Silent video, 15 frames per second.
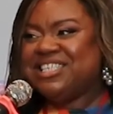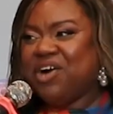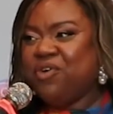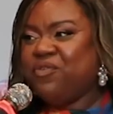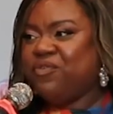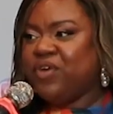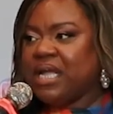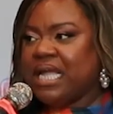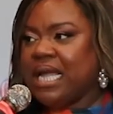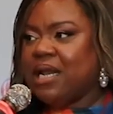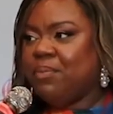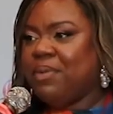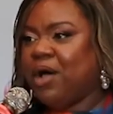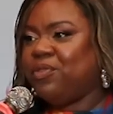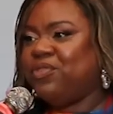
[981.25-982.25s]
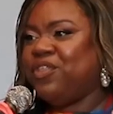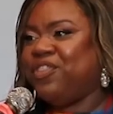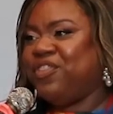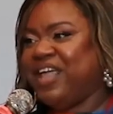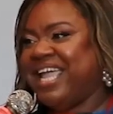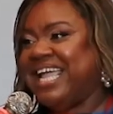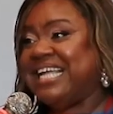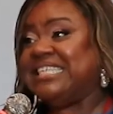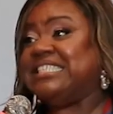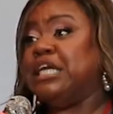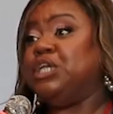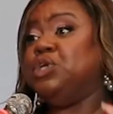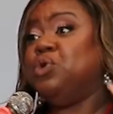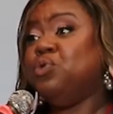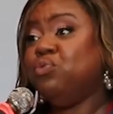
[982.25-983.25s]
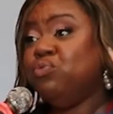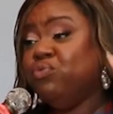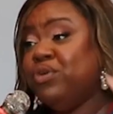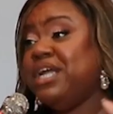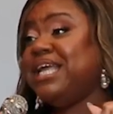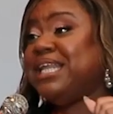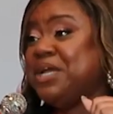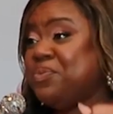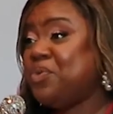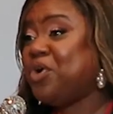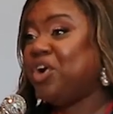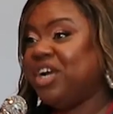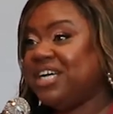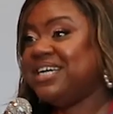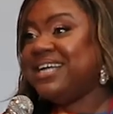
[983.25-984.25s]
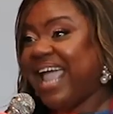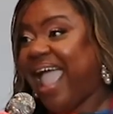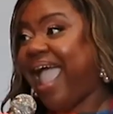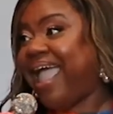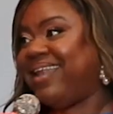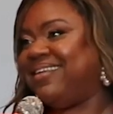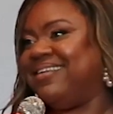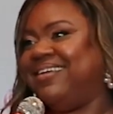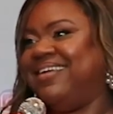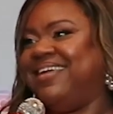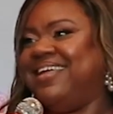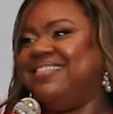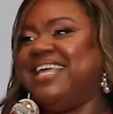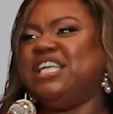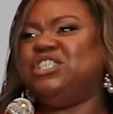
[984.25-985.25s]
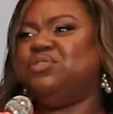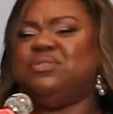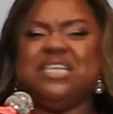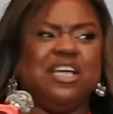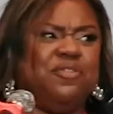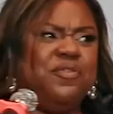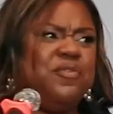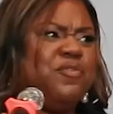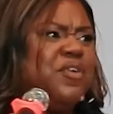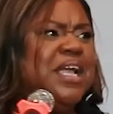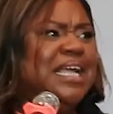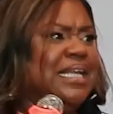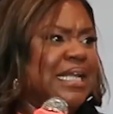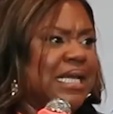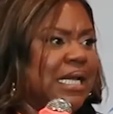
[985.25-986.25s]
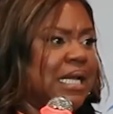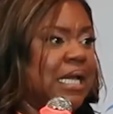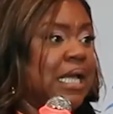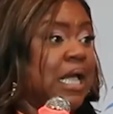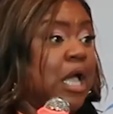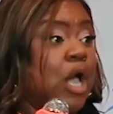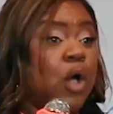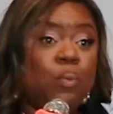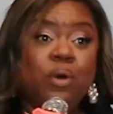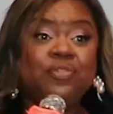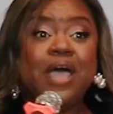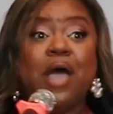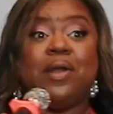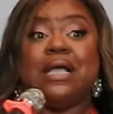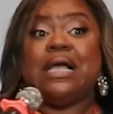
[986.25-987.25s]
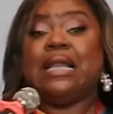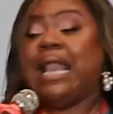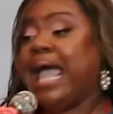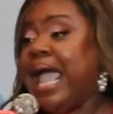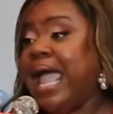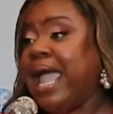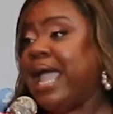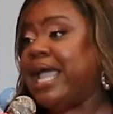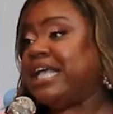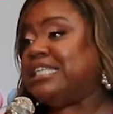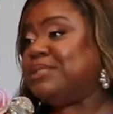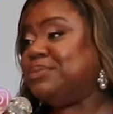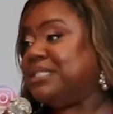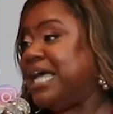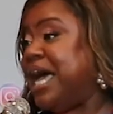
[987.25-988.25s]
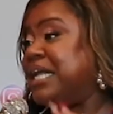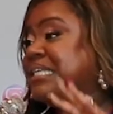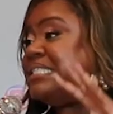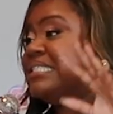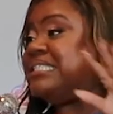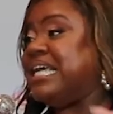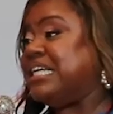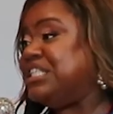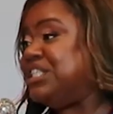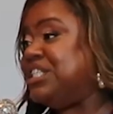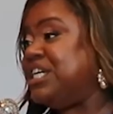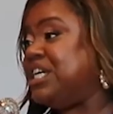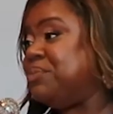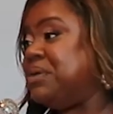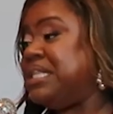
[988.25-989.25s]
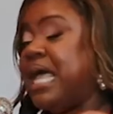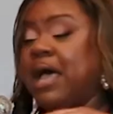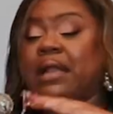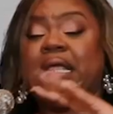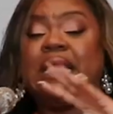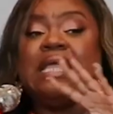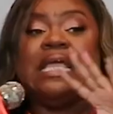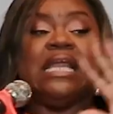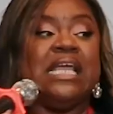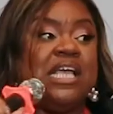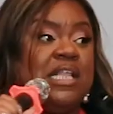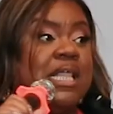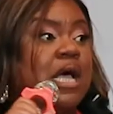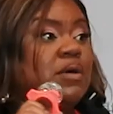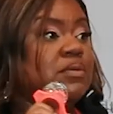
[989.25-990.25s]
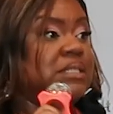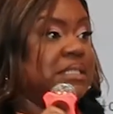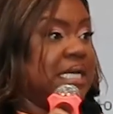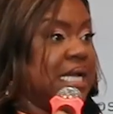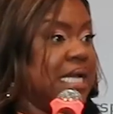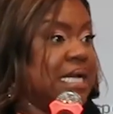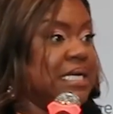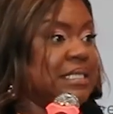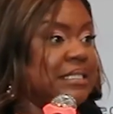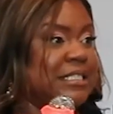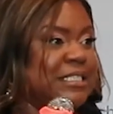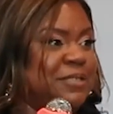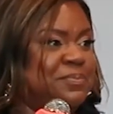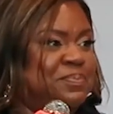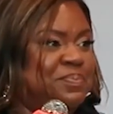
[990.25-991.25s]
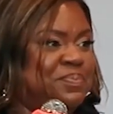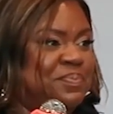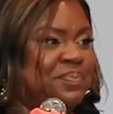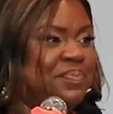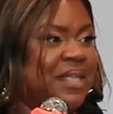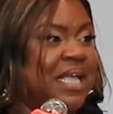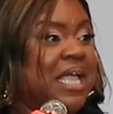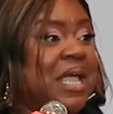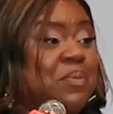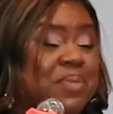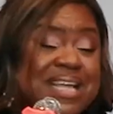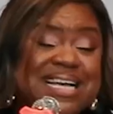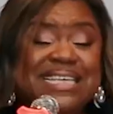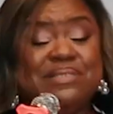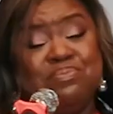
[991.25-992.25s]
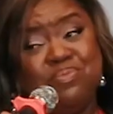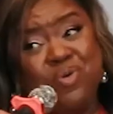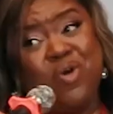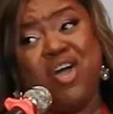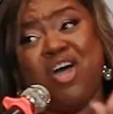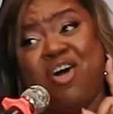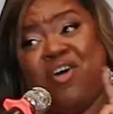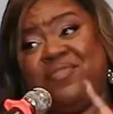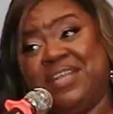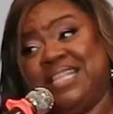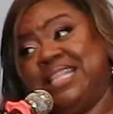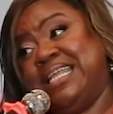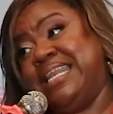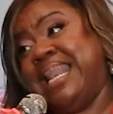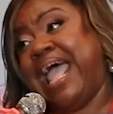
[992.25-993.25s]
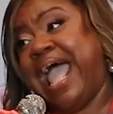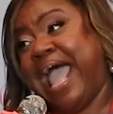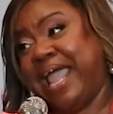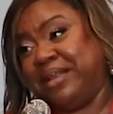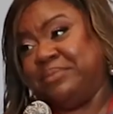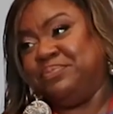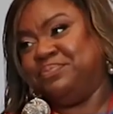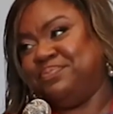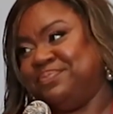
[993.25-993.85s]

Don't forget about the things that you really were good at, that you did freely, without a class, without a session, without any of those things. Because more often than not,